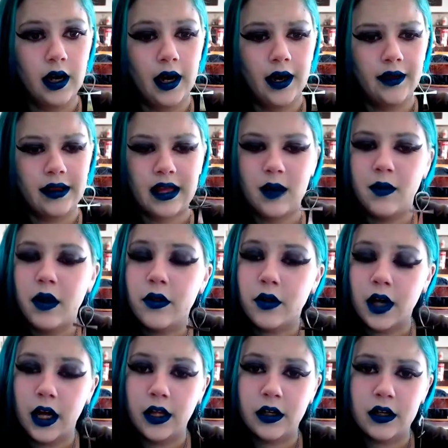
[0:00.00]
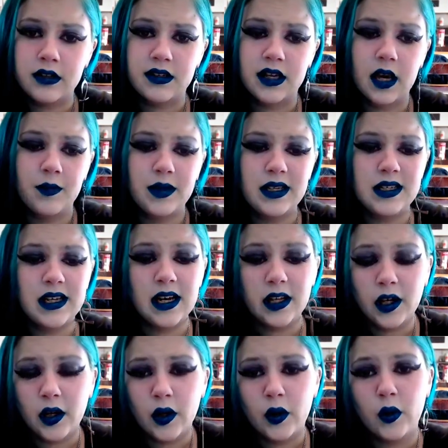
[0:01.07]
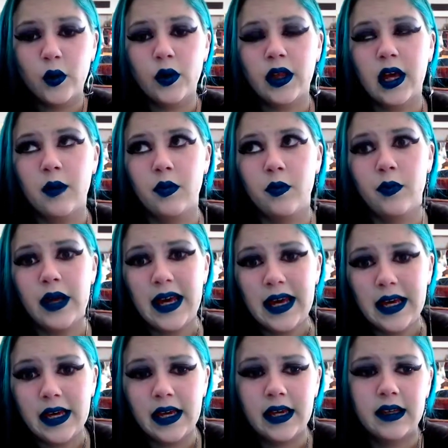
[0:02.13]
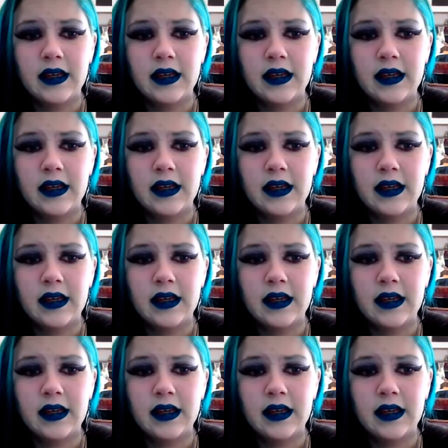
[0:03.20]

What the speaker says: They come in other colors. They come in yellow, they come in pink,